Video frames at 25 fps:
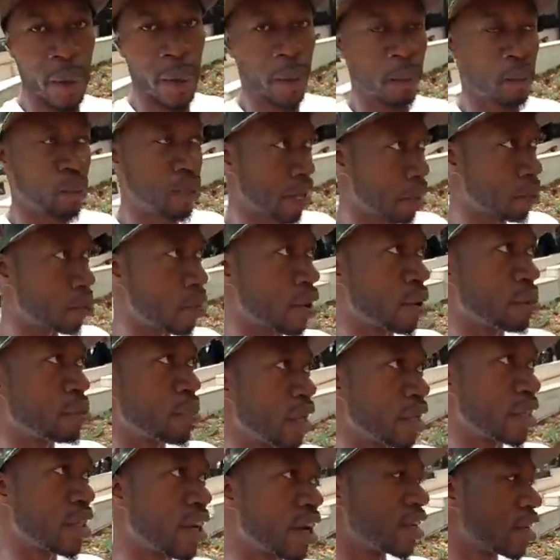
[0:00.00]
But I'm going to be
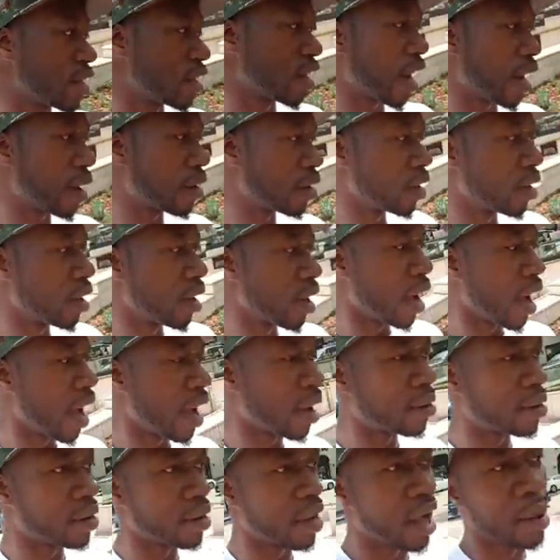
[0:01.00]
in London.
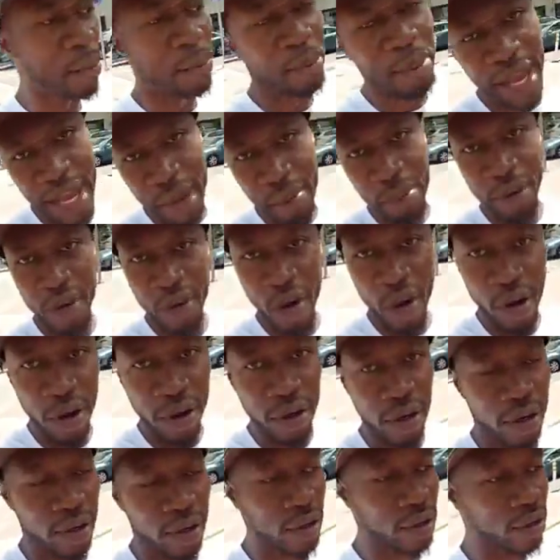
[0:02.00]
I may be on
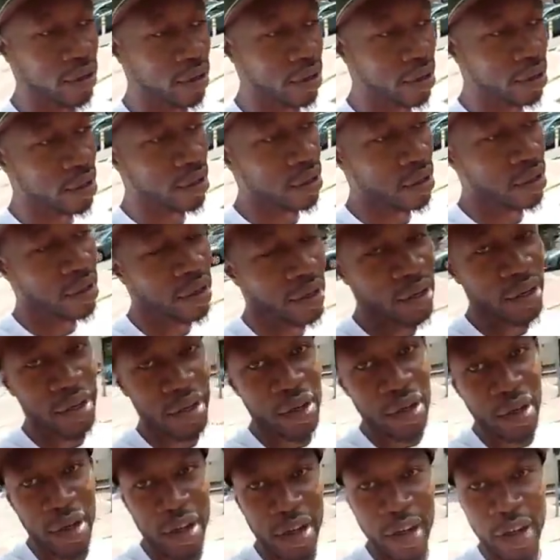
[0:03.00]

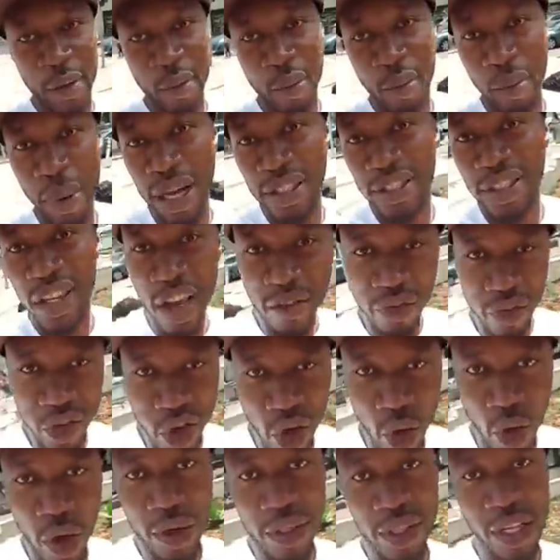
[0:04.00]
my death
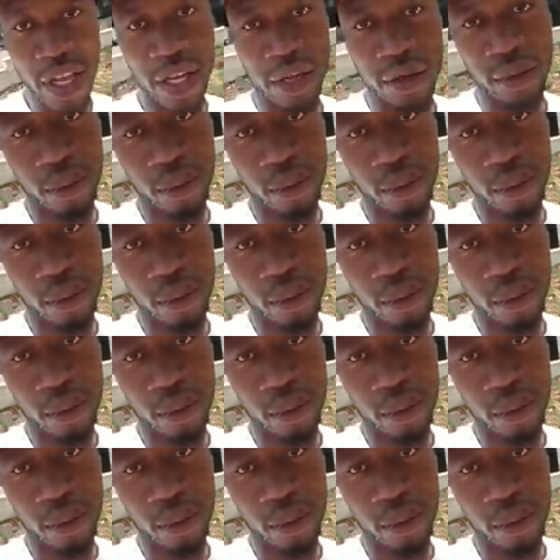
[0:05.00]
talk then.